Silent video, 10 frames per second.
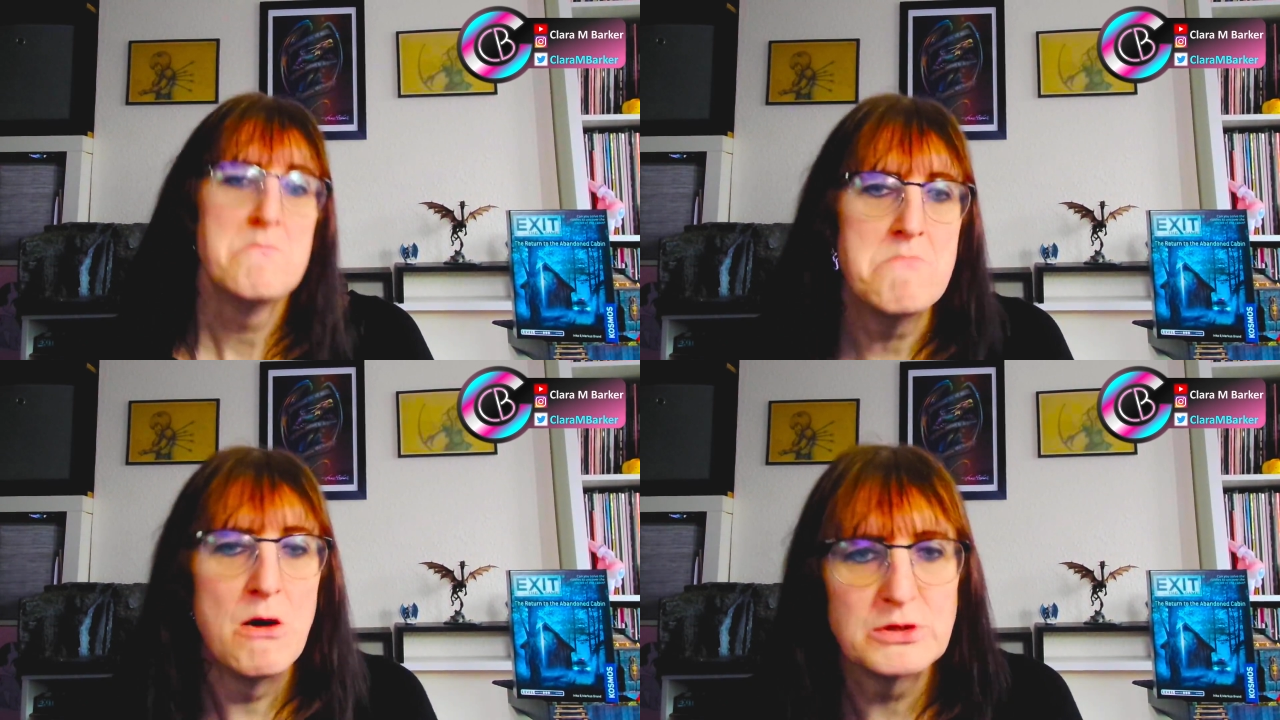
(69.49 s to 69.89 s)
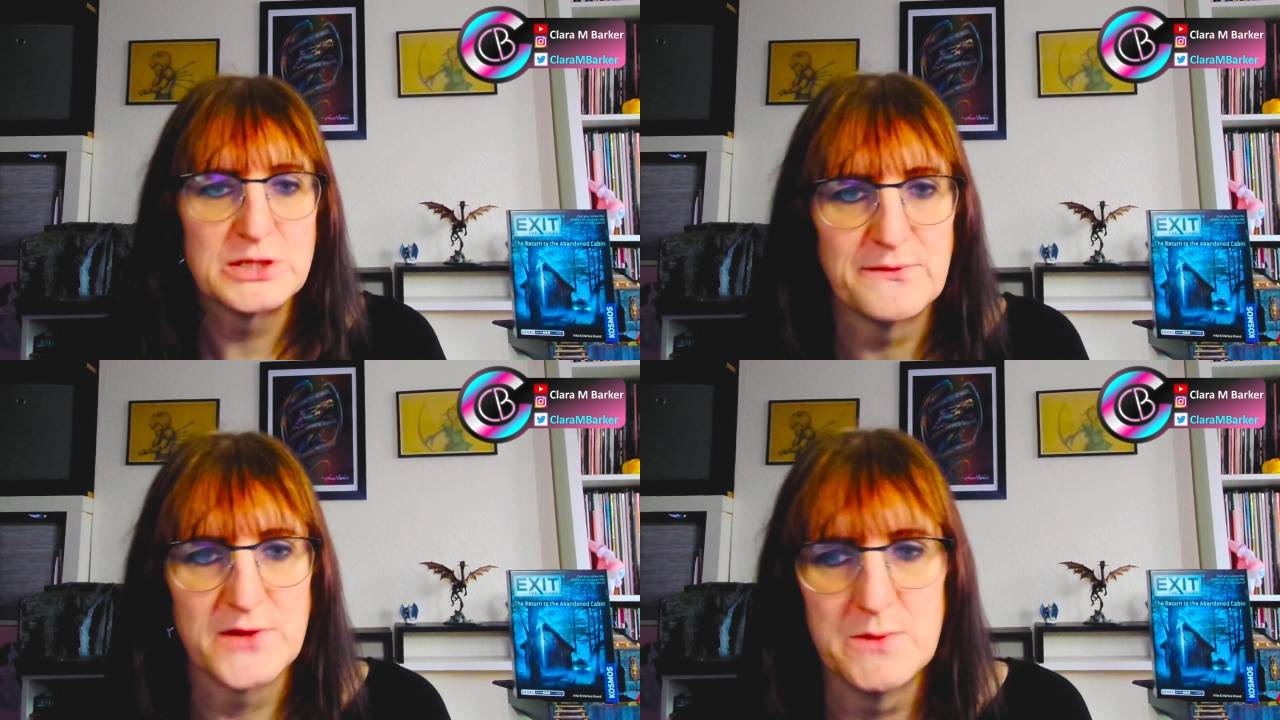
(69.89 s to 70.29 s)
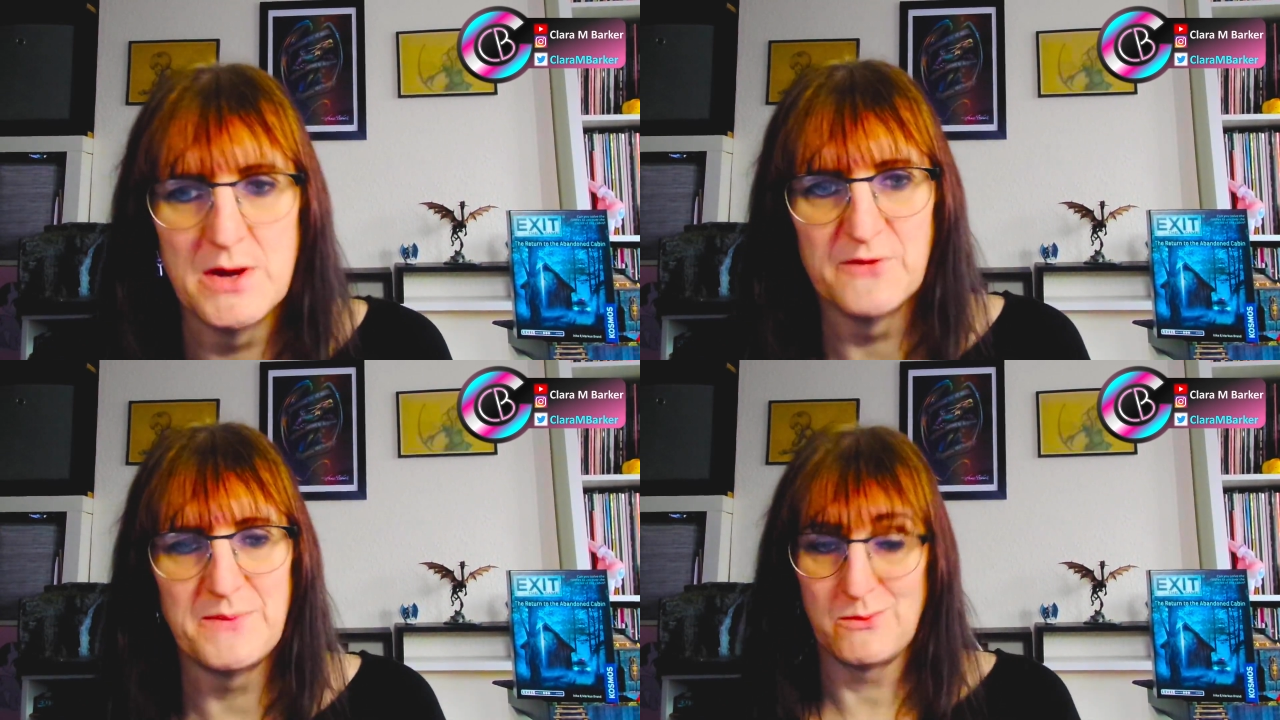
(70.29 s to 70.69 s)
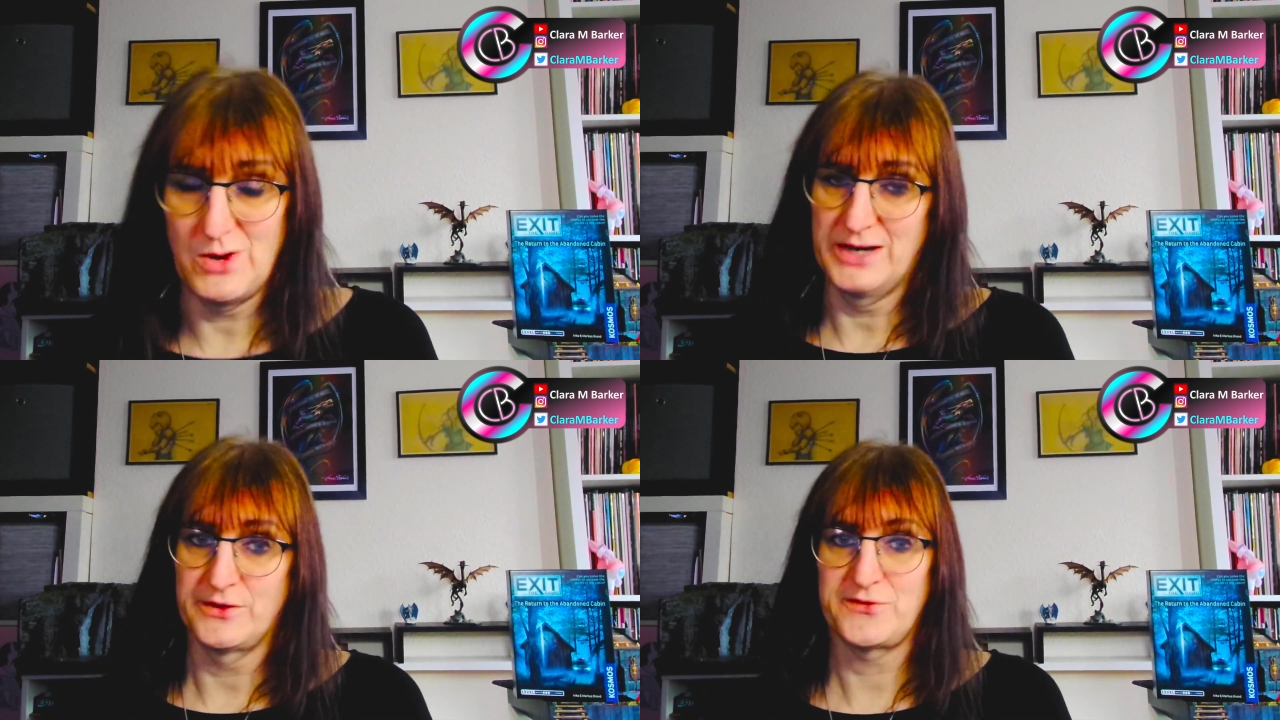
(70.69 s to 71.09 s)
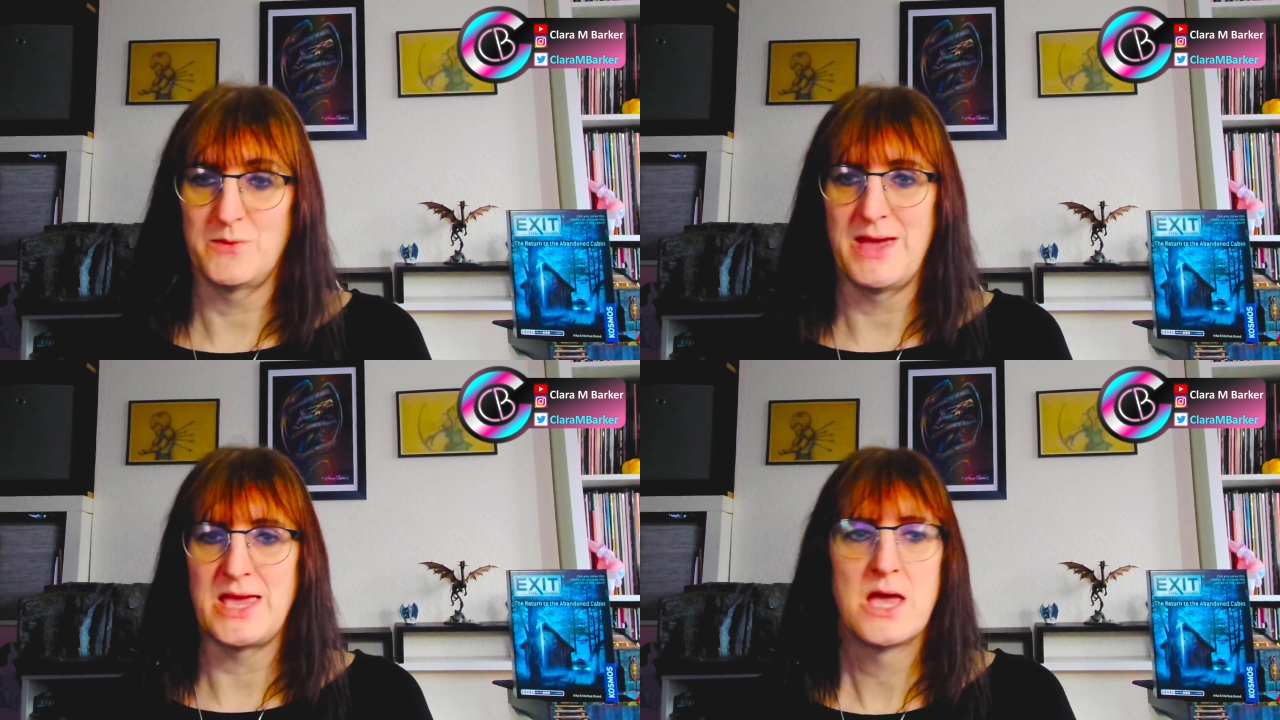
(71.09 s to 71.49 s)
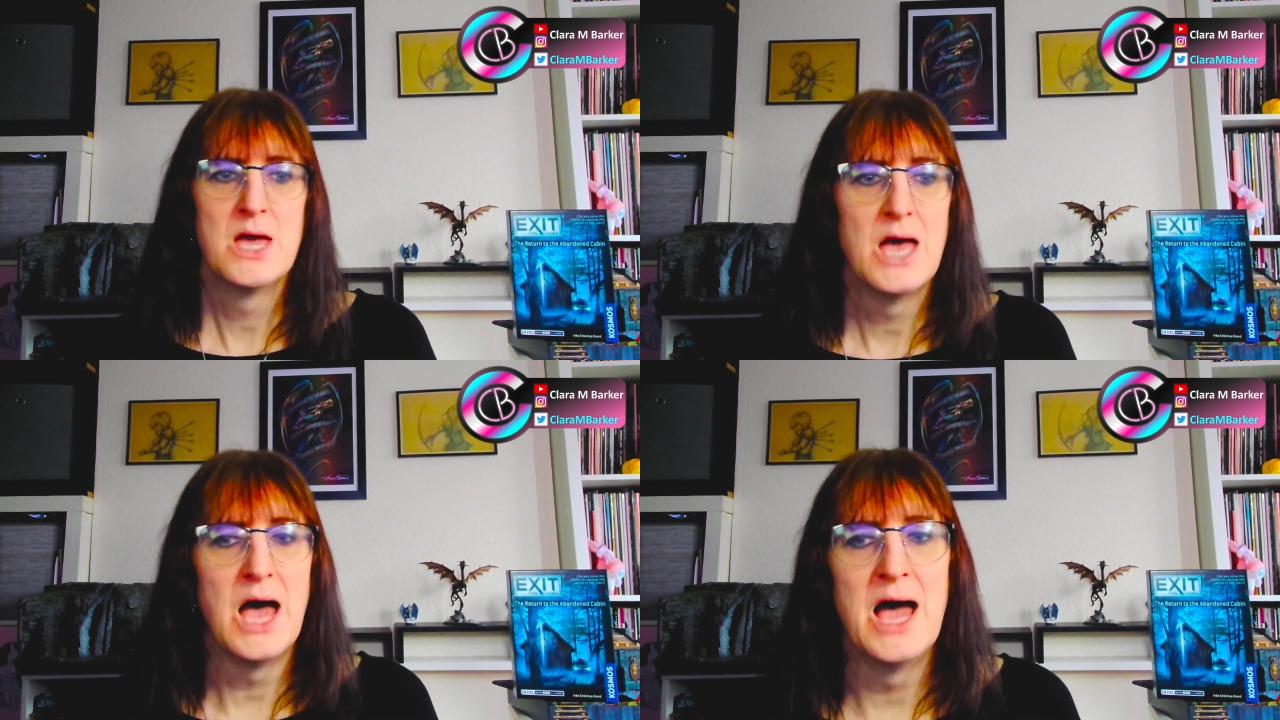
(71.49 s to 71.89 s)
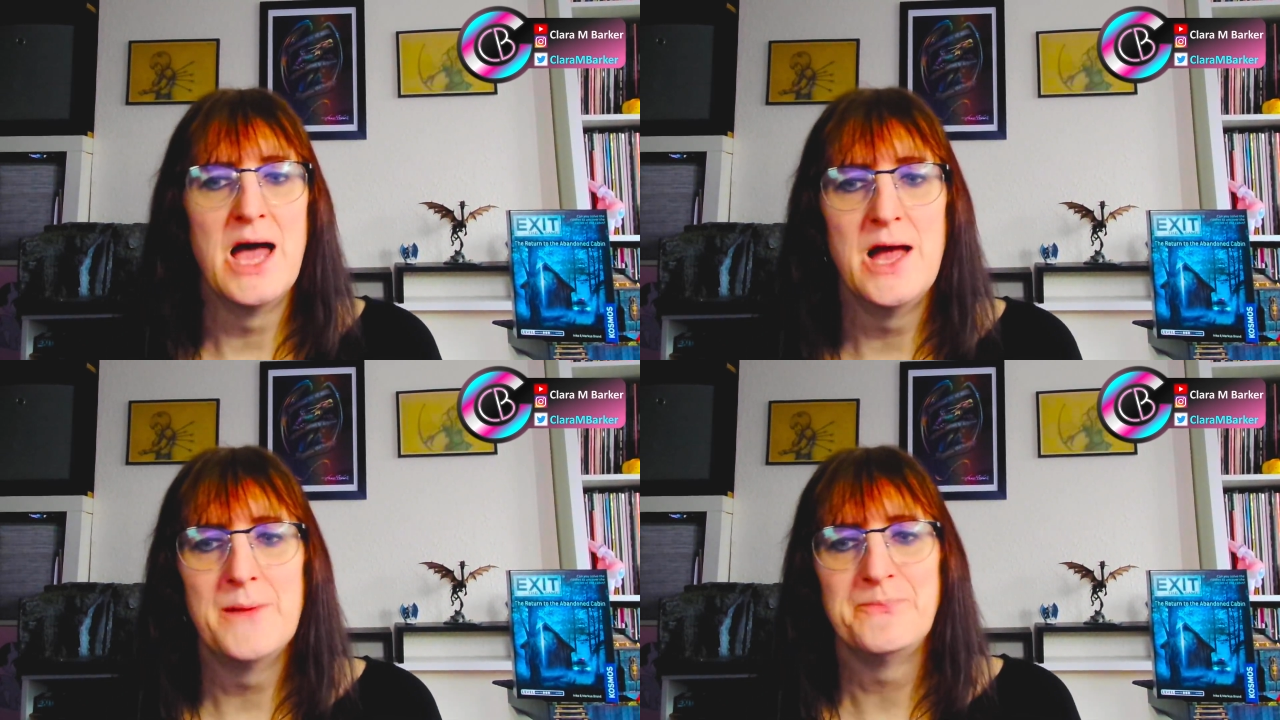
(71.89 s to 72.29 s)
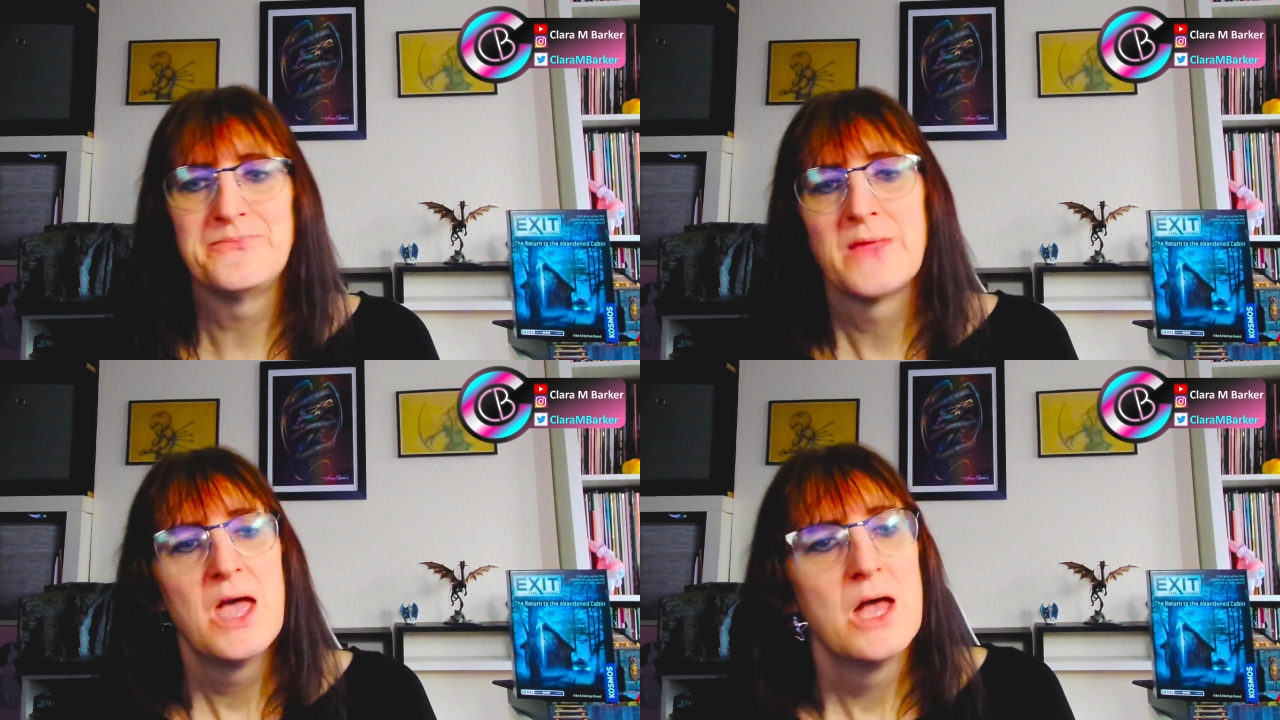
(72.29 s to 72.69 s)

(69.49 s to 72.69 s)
have been winners for me. Um,